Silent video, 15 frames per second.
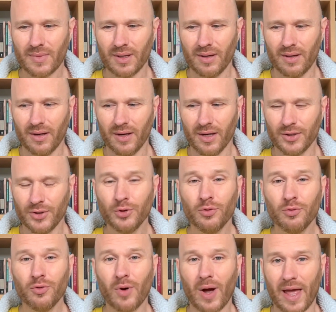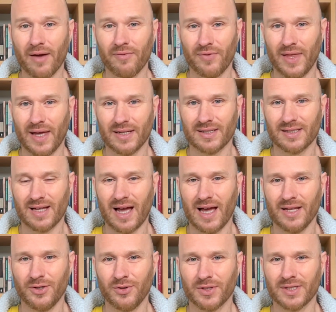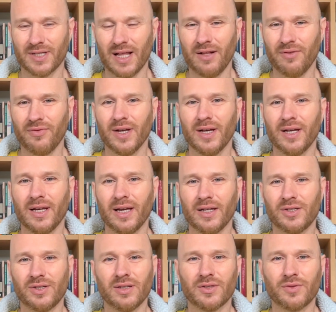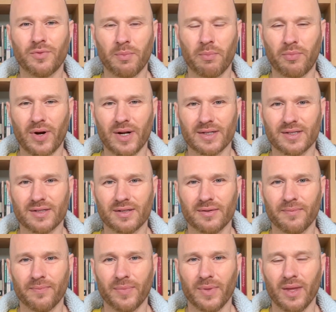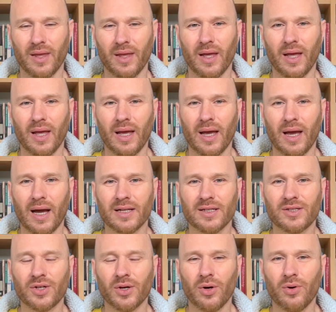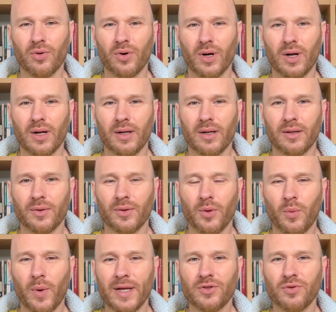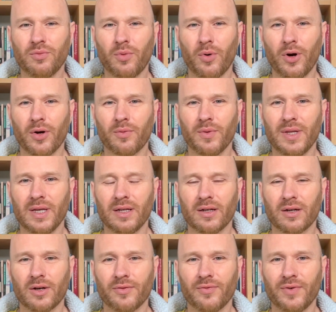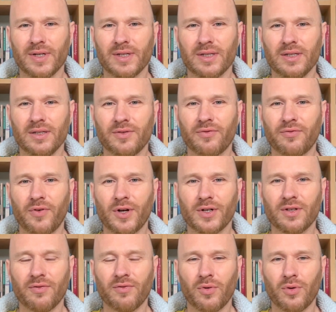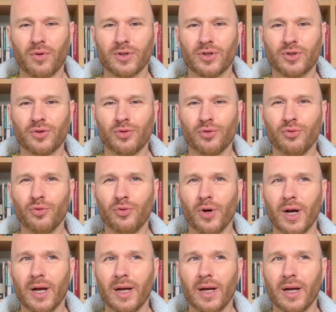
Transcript: you have that side yourself. It's just repressed. And so the way to work with the inner conflict is, first of all, to